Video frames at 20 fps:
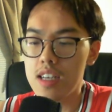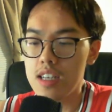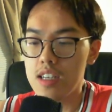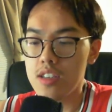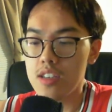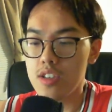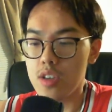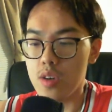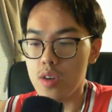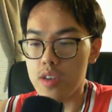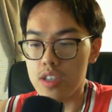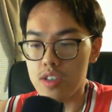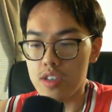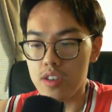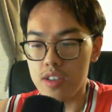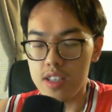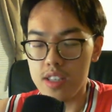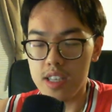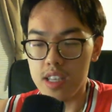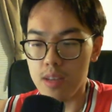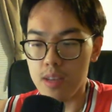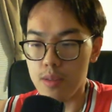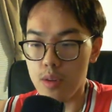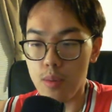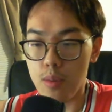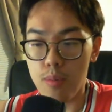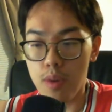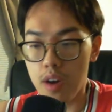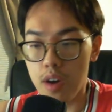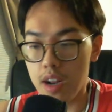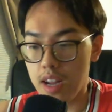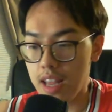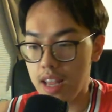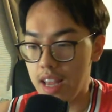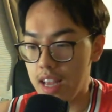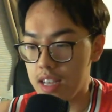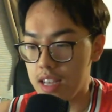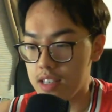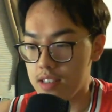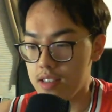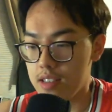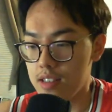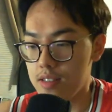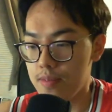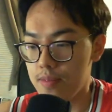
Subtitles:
So he starts hitting, podcasts.